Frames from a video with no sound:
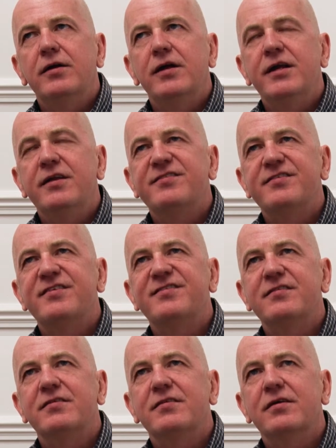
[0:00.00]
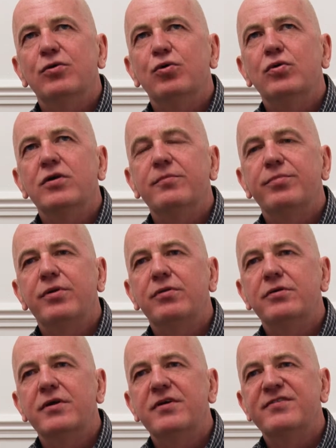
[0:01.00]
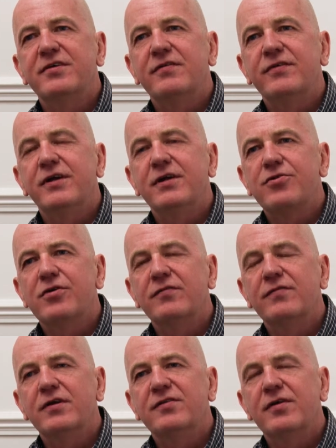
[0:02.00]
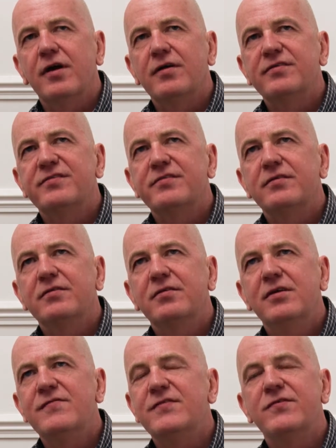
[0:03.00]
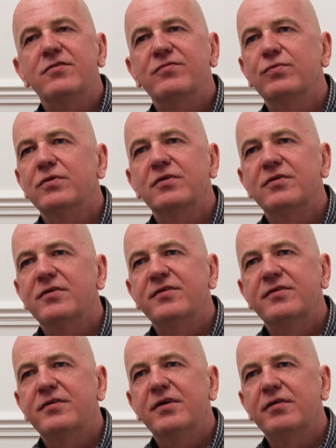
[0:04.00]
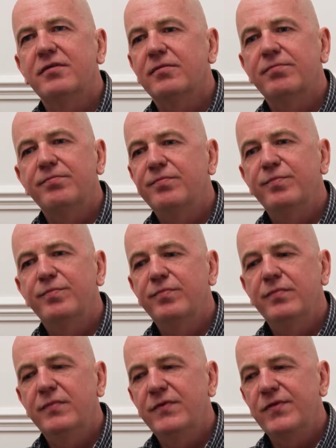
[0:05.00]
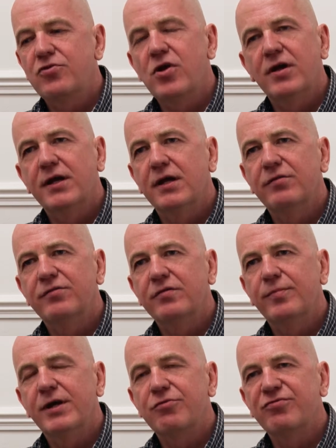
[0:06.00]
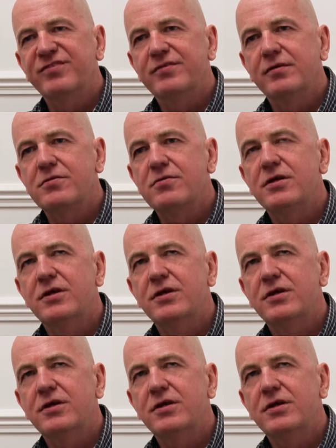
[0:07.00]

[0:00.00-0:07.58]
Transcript: insisted that all employees have an HIV test, even if you just worked in the checkout at the petrol station.